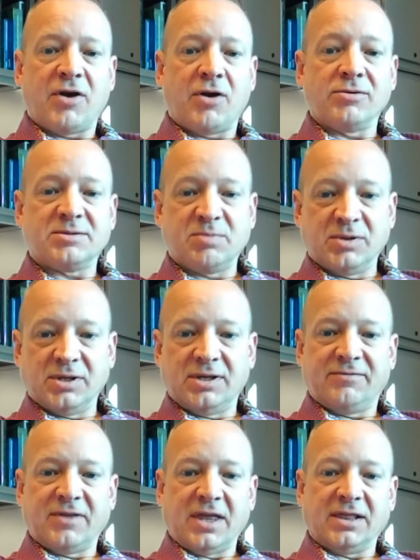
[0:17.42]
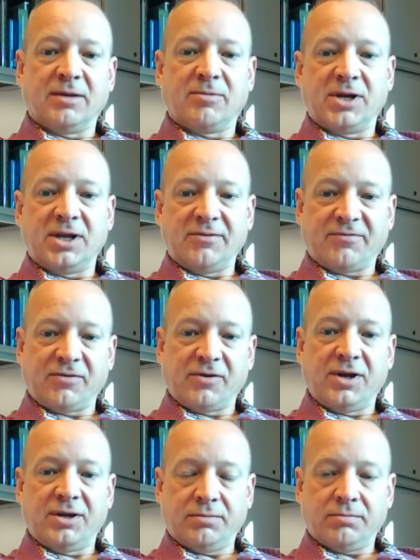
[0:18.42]
I've always believed that liberty and
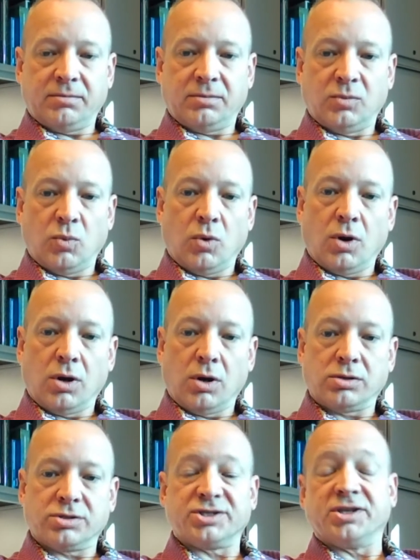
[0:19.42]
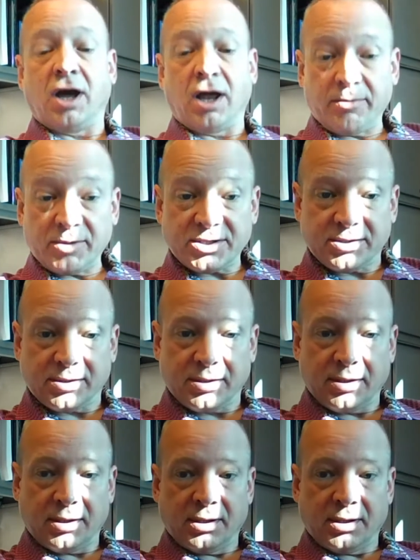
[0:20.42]
freedom were synonymous.